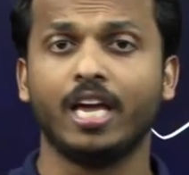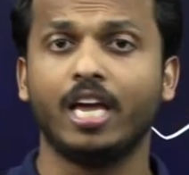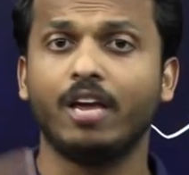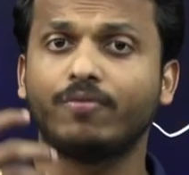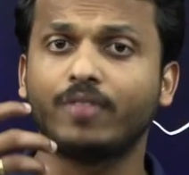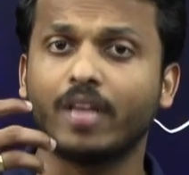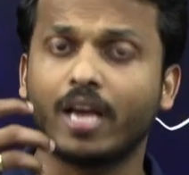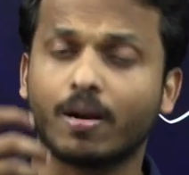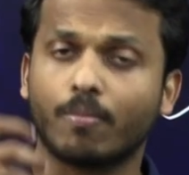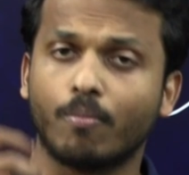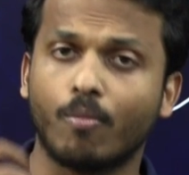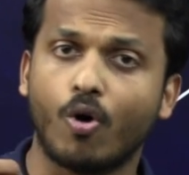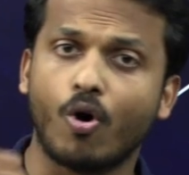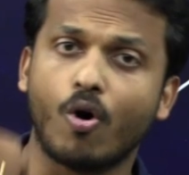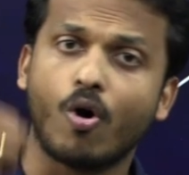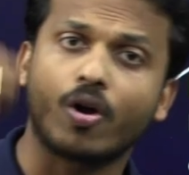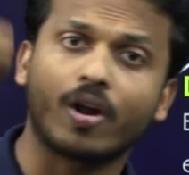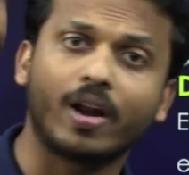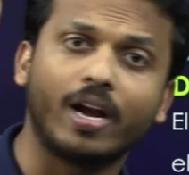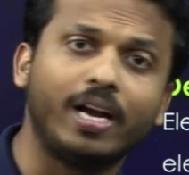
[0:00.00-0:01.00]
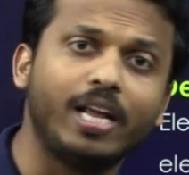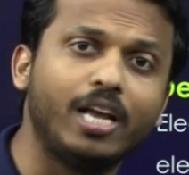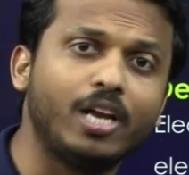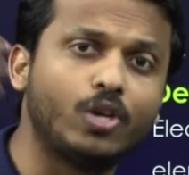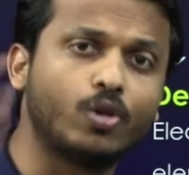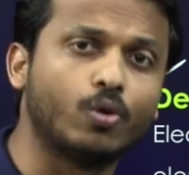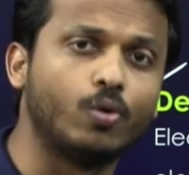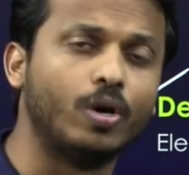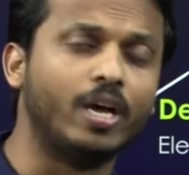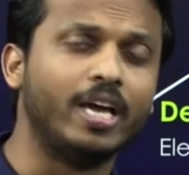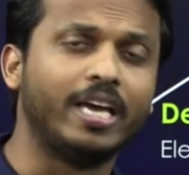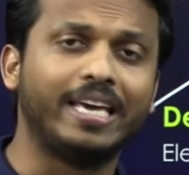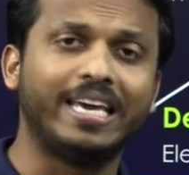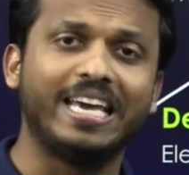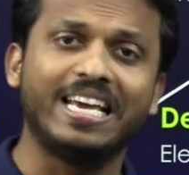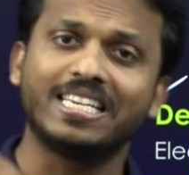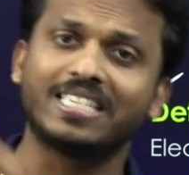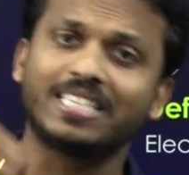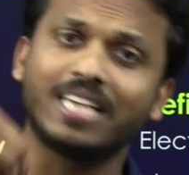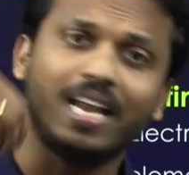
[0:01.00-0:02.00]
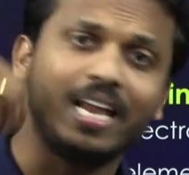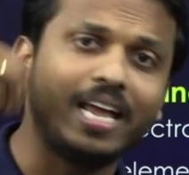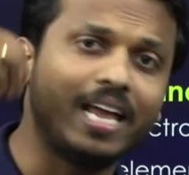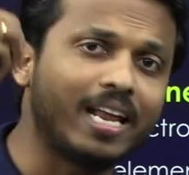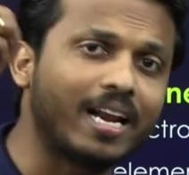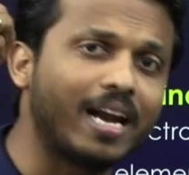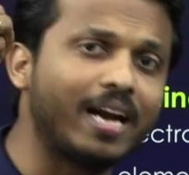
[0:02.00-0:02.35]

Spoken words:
If they are more easily